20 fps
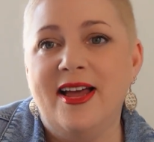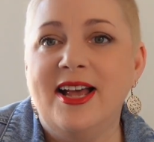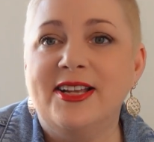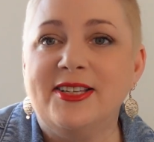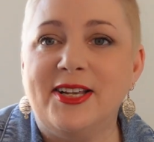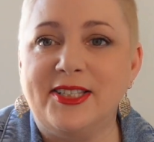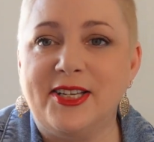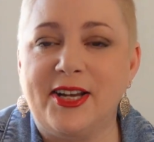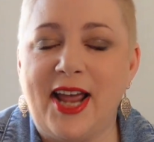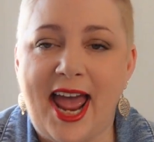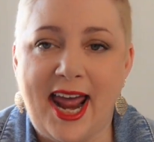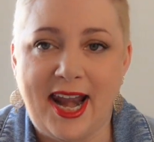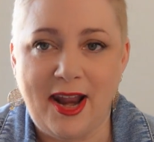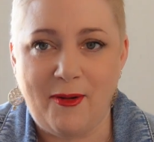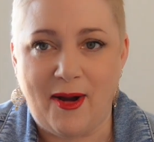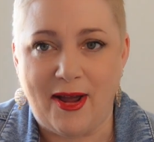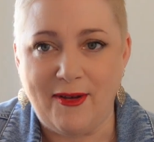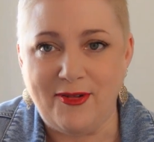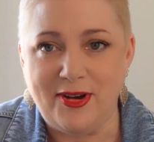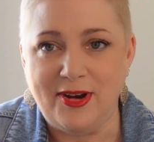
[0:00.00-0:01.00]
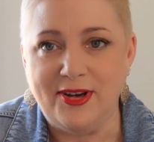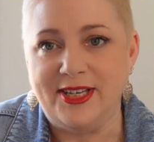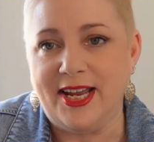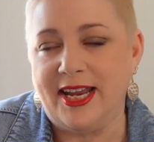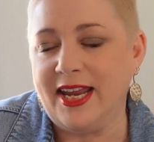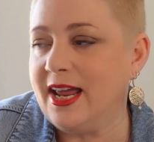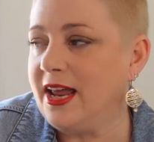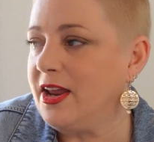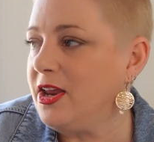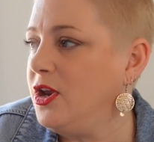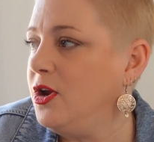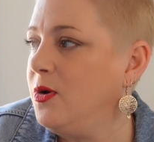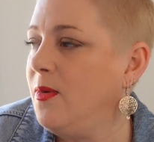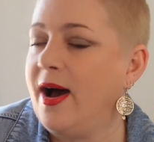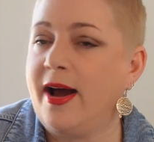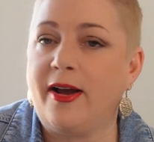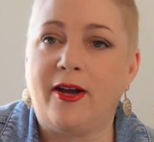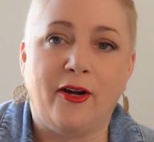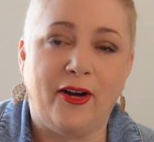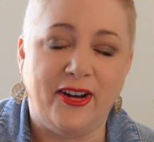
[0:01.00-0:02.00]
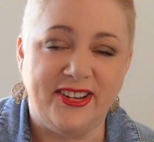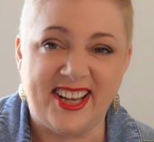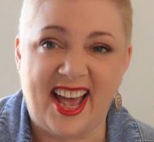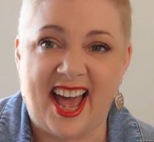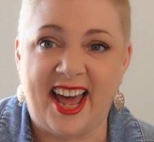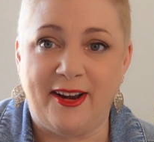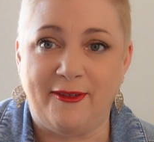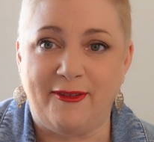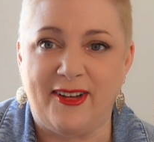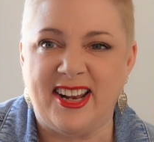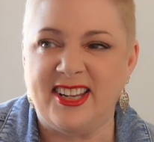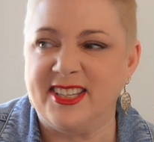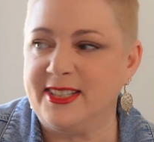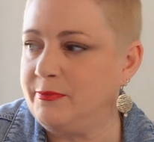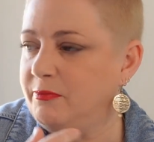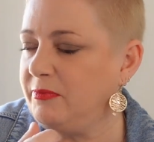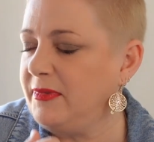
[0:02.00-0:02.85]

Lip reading: So it's a handy way of using QR codes at events.